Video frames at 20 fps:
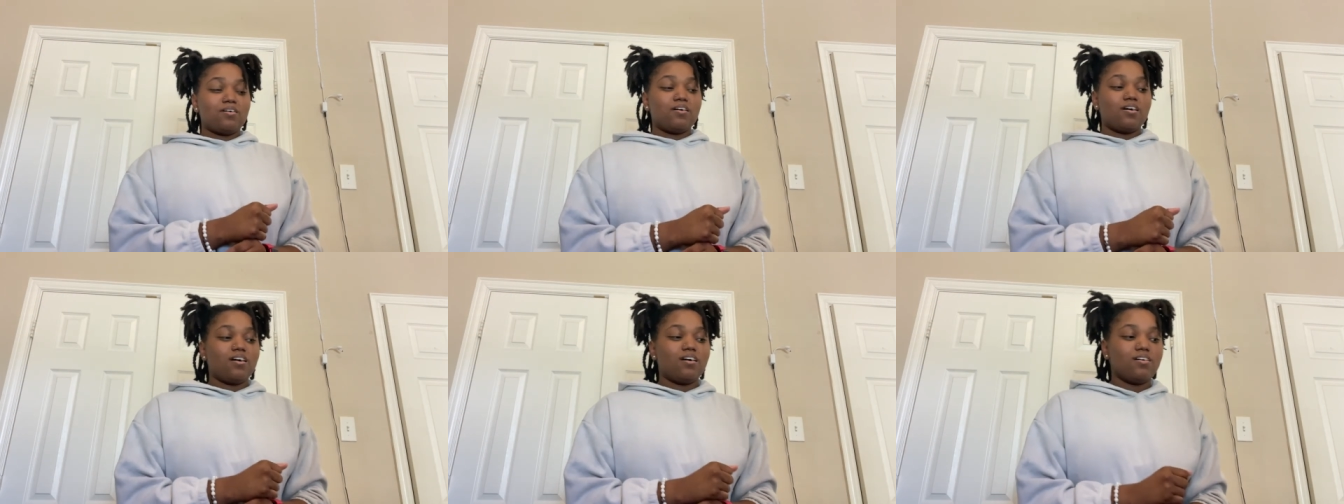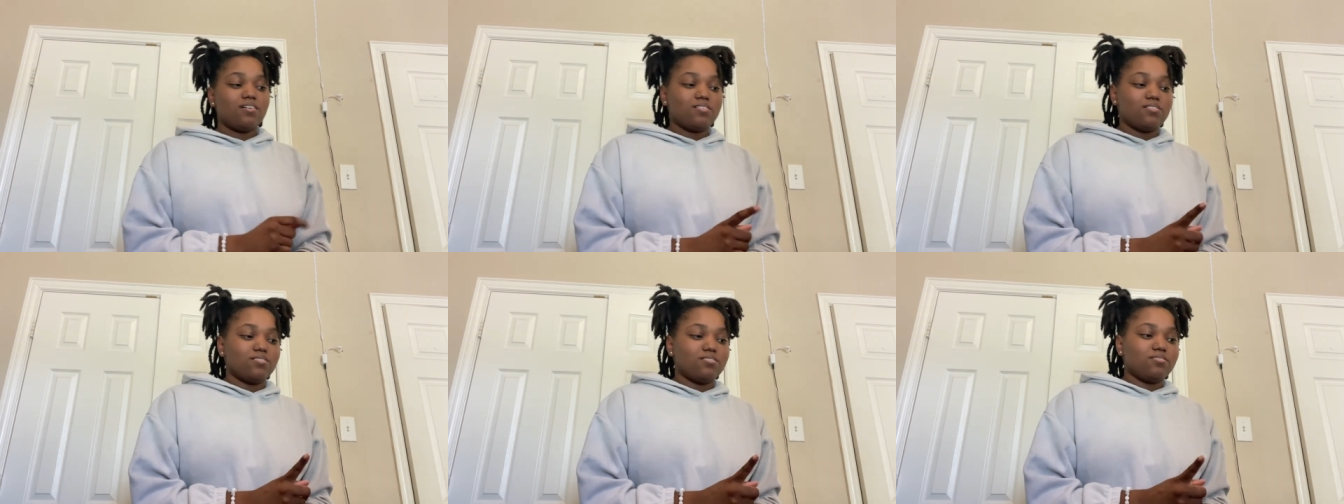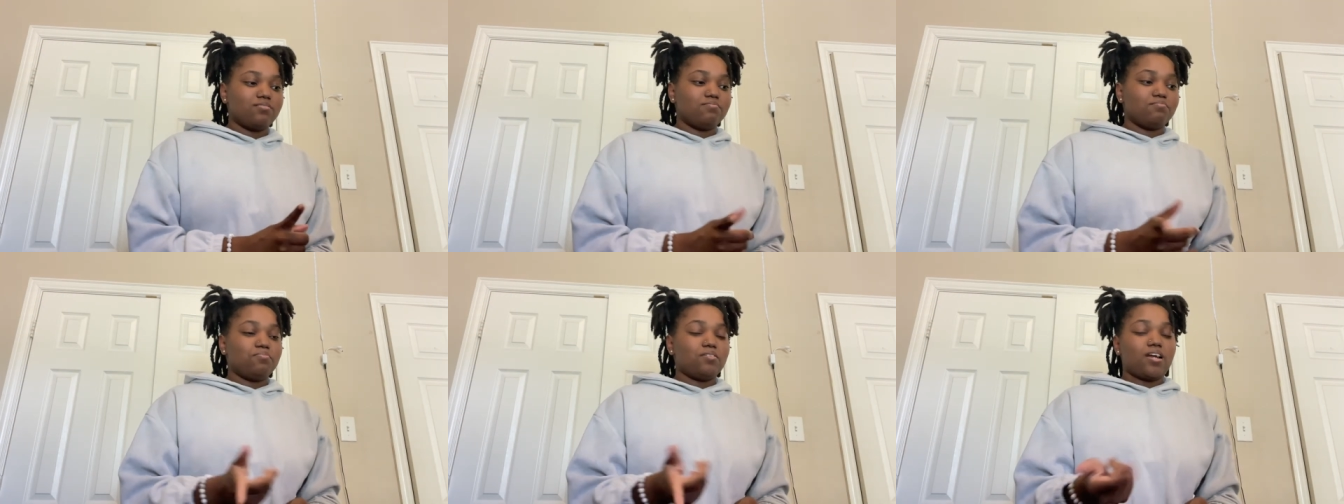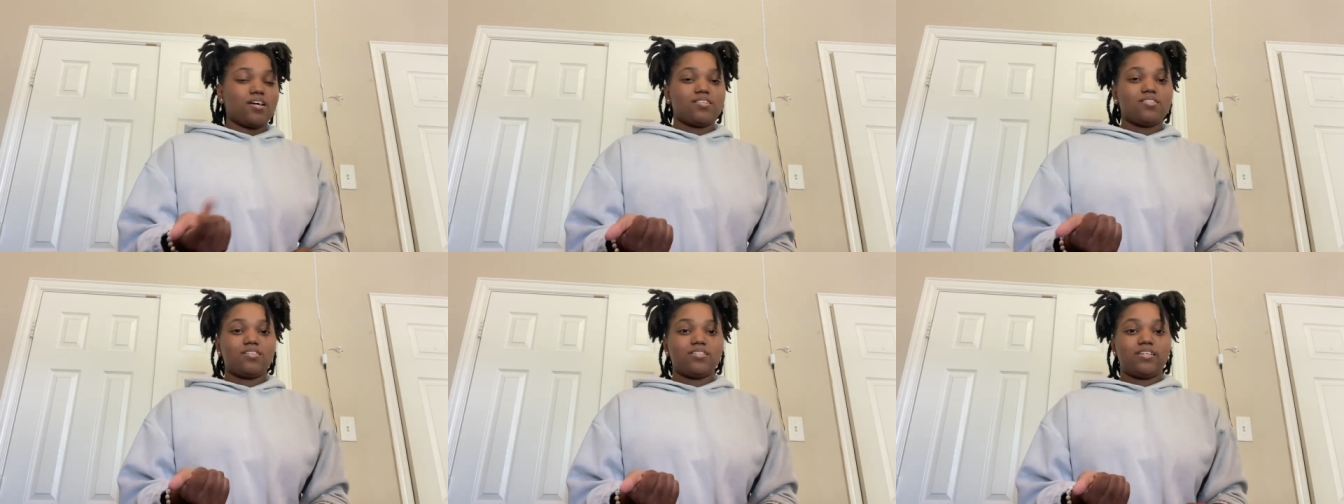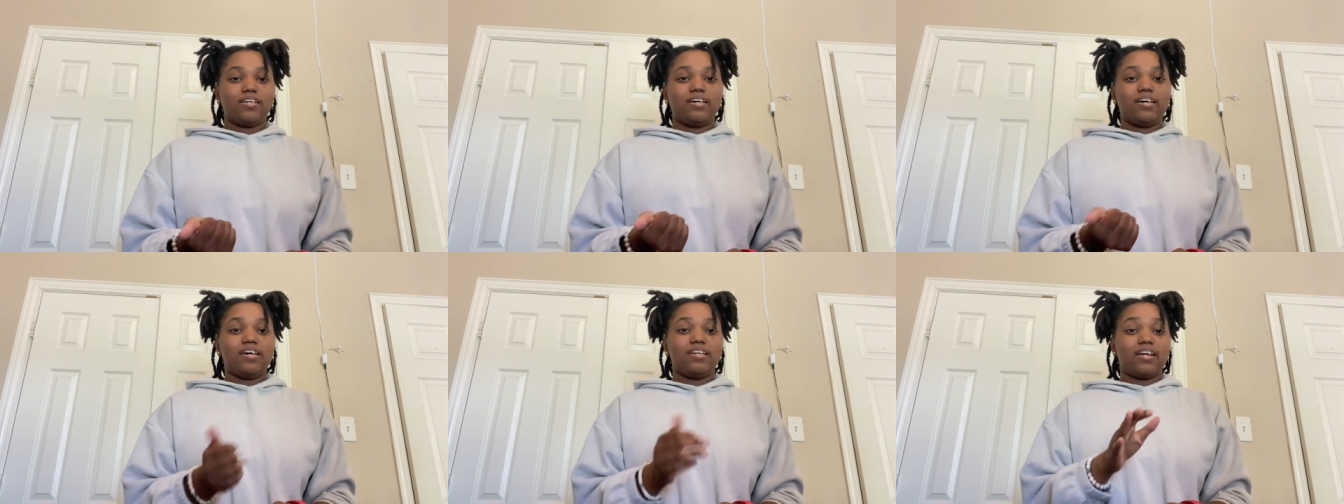Uh, but I took
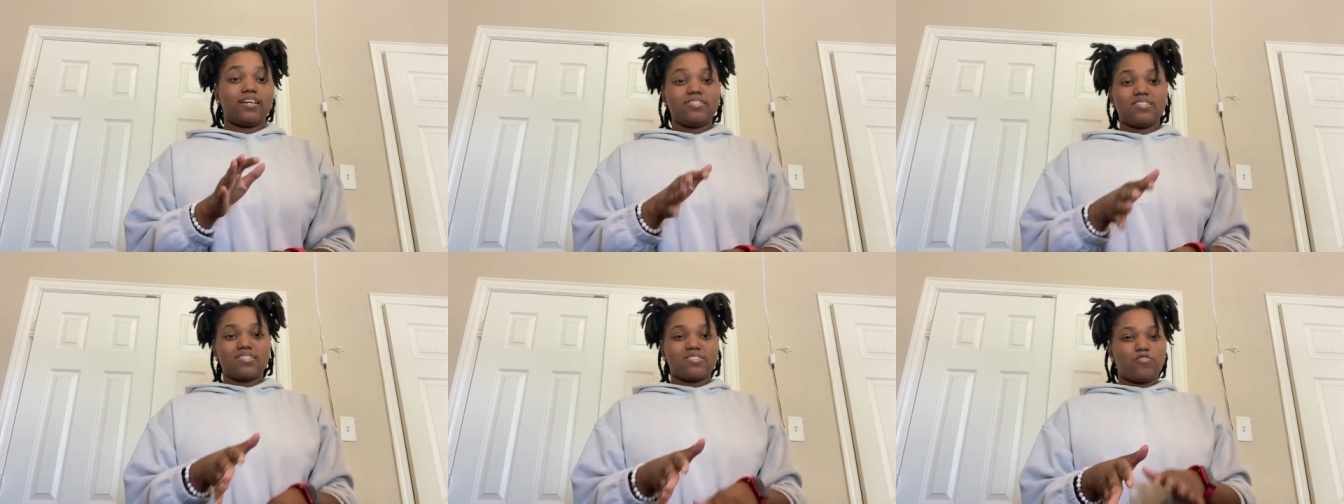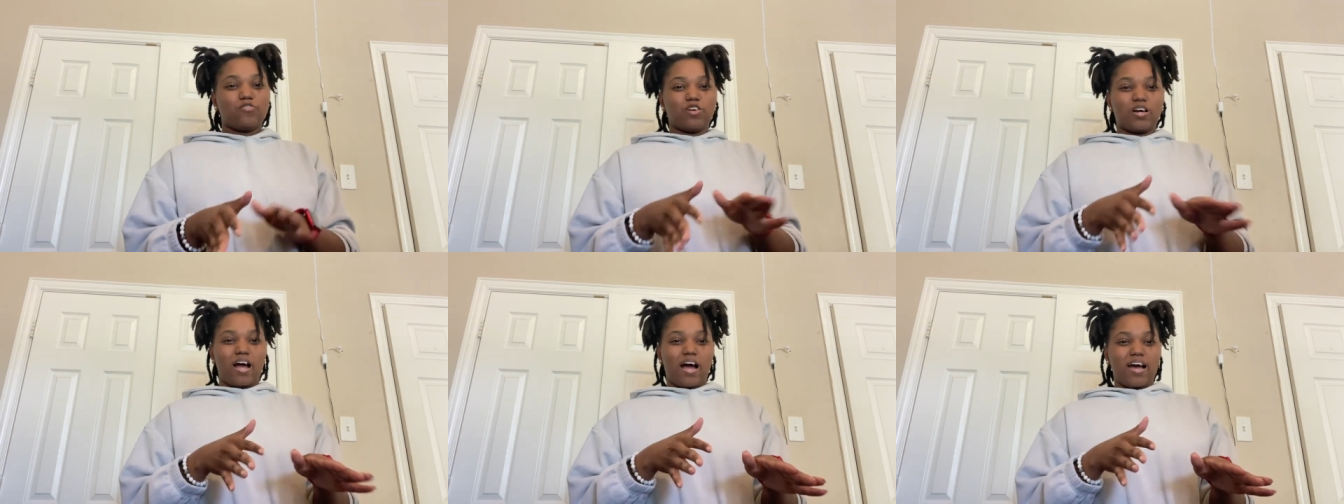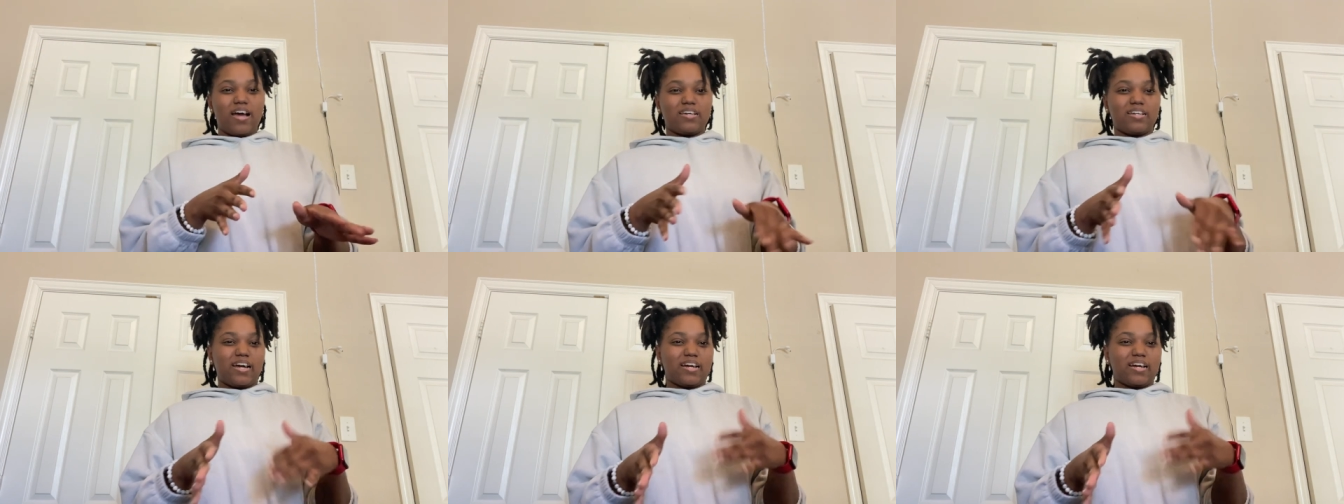that and I just forgot and